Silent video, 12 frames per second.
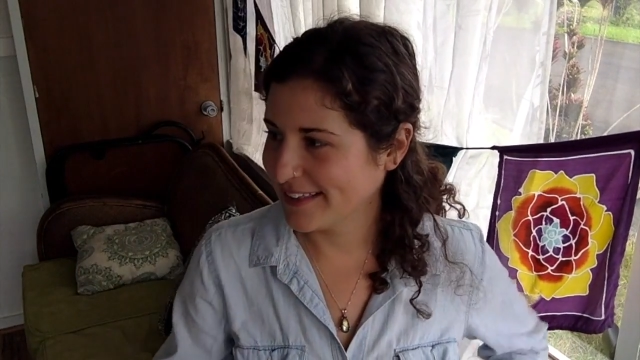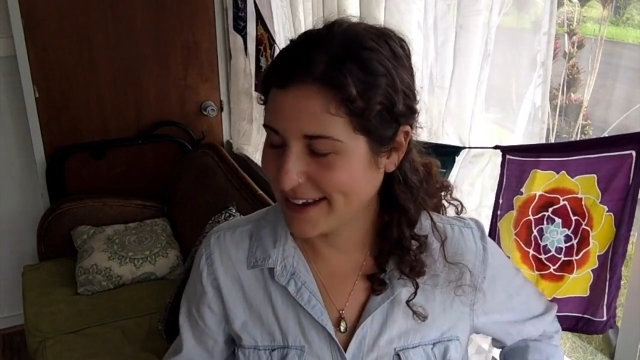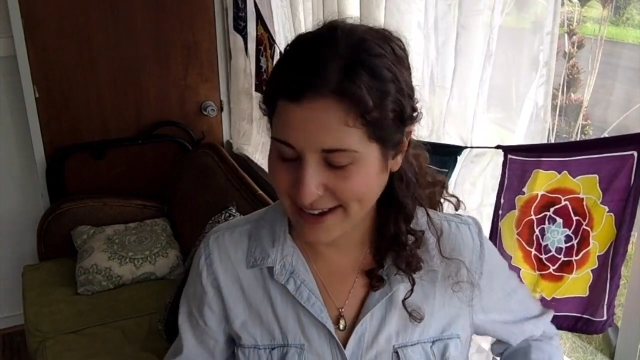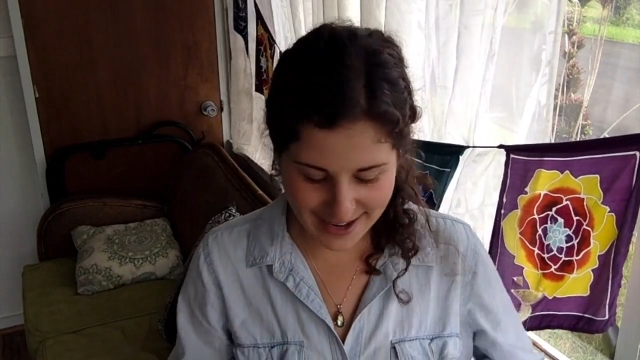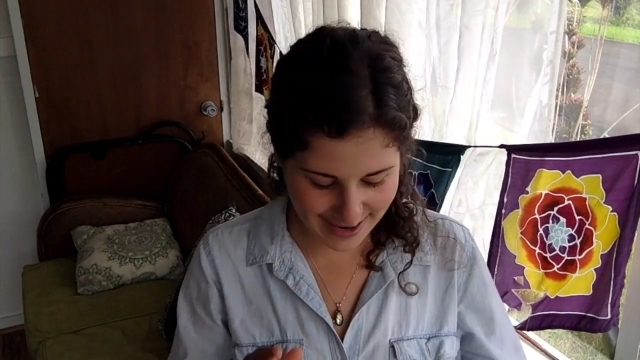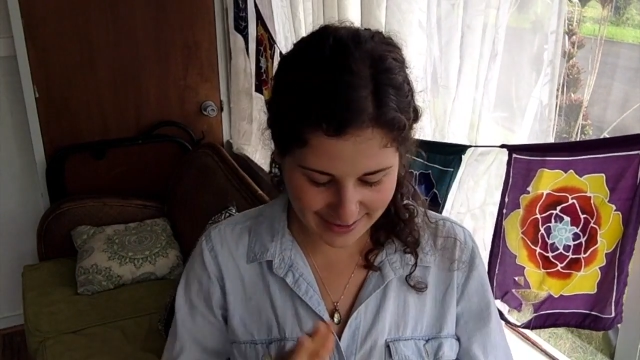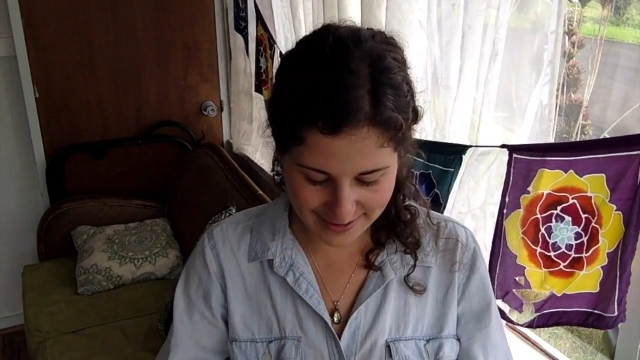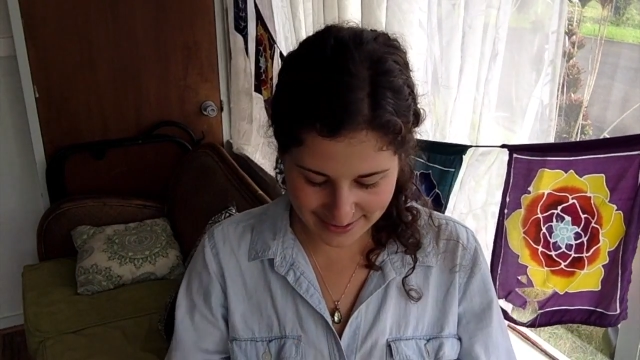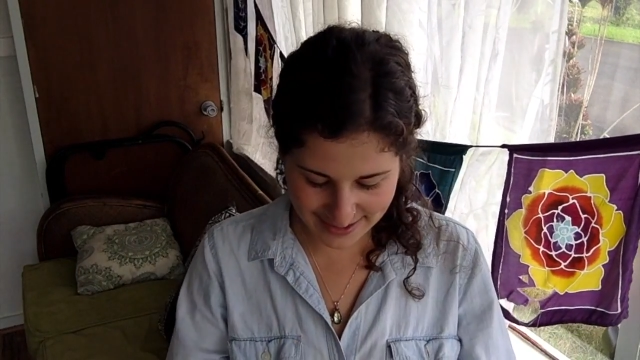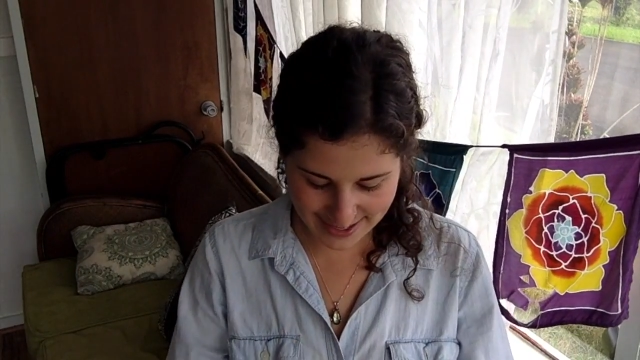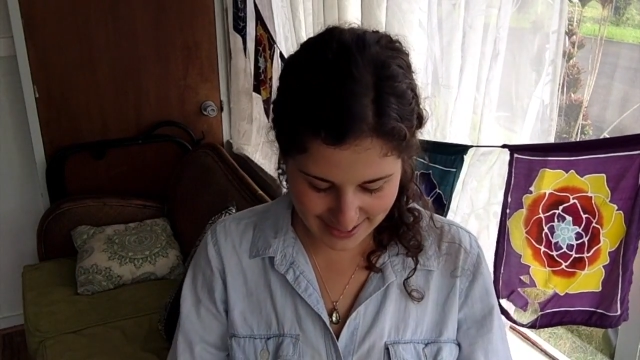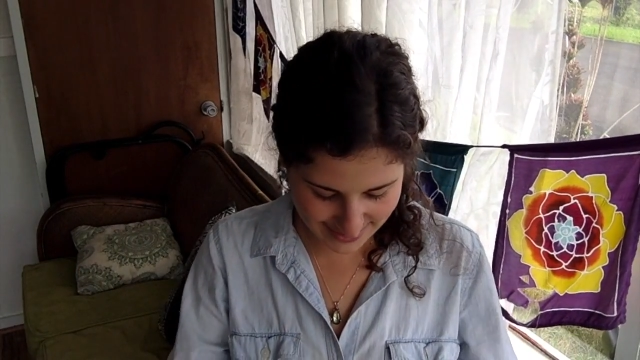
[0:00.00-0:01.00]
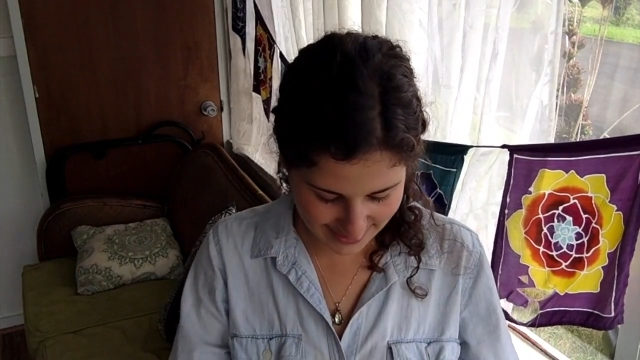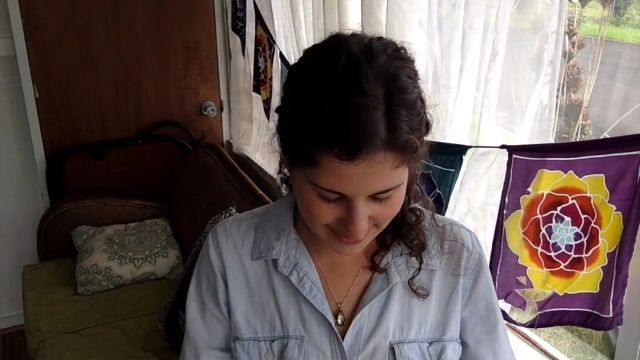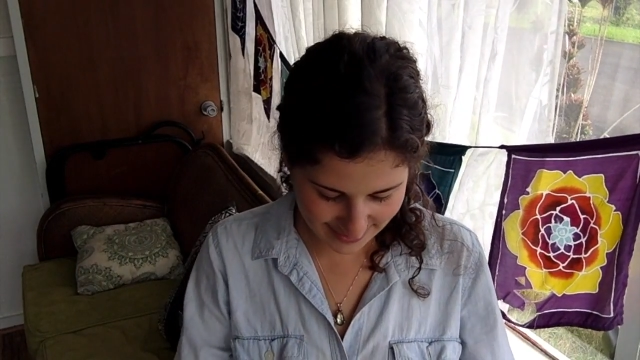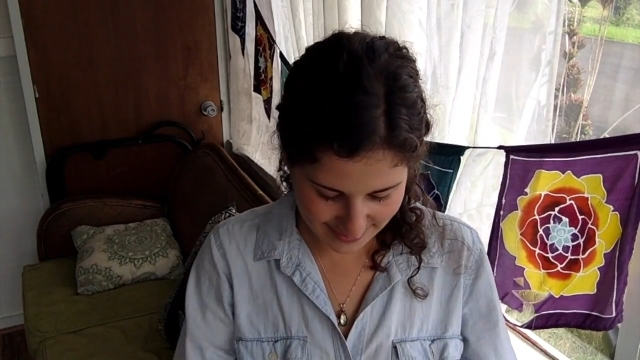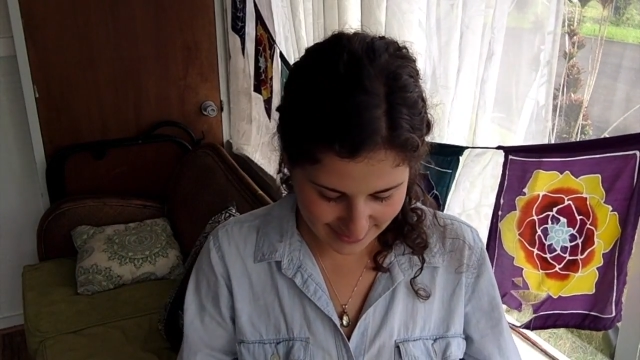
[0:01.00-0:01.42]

and I got a little kitty